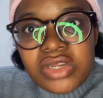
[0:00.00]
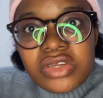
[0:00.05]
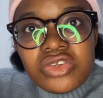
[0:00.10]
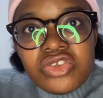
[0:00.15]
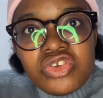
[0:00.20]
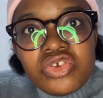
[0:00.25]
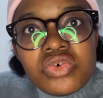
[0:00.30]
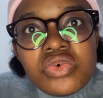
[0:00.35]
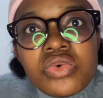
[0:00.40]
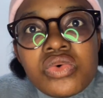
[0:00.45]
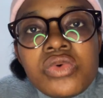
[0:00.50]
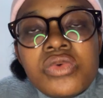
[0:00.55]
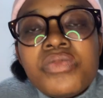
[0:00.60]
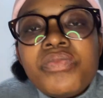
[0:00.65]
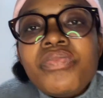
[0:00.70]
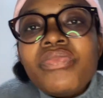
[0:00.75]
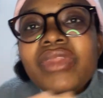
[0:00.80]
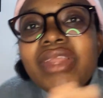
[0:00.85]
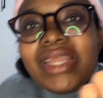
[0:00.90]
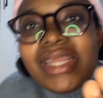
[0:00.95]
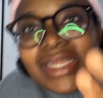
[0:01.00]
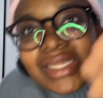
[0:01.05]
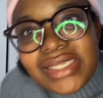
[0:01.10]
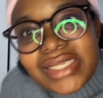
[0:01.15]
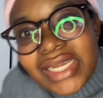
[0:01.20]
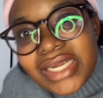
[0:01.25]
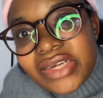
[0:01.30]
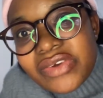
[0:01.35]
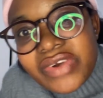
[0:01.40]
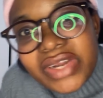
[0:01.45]
to
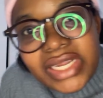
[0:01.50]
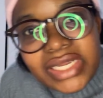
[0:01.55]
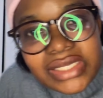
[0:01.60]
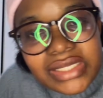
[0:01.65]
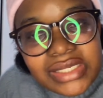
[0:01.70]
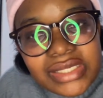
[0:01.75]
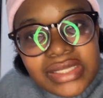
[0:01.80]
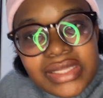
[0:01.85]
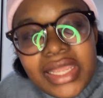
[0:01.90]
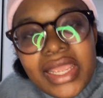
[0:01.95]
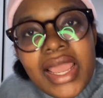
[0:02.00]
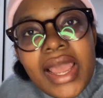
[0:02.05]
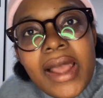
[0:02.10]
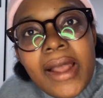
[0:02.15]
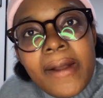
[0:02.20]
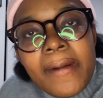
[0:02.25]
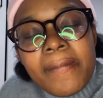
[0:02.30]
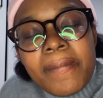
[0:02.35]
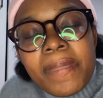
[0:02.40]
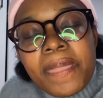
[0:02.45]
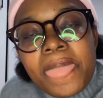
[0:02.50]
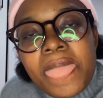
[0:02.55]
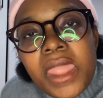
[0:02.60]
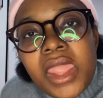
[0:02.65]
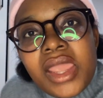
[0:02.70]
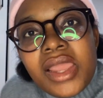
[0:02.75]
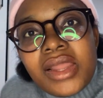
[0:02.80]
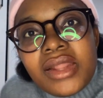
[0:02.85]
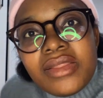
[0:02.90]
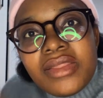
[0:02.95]
integrate
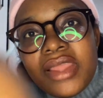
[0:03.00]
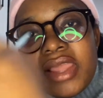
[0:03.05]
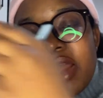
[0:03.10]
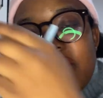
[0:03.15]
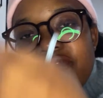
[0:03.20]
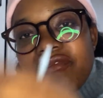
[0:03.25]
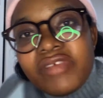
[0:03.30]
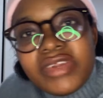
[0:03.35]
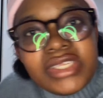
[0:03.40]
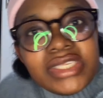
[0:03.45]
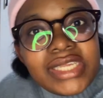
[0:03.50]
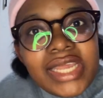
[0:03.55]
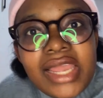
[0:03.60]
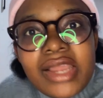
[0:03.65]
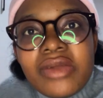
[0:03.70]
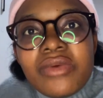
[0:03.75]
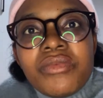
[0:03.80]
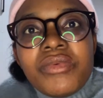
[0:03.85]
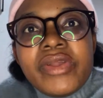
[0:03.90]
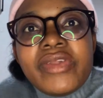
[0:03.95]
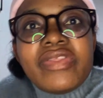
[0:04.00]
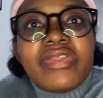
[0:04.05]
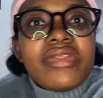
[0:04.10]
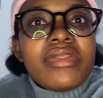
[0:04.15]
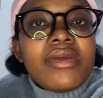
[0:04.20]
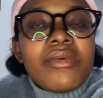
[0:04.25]
their fintech with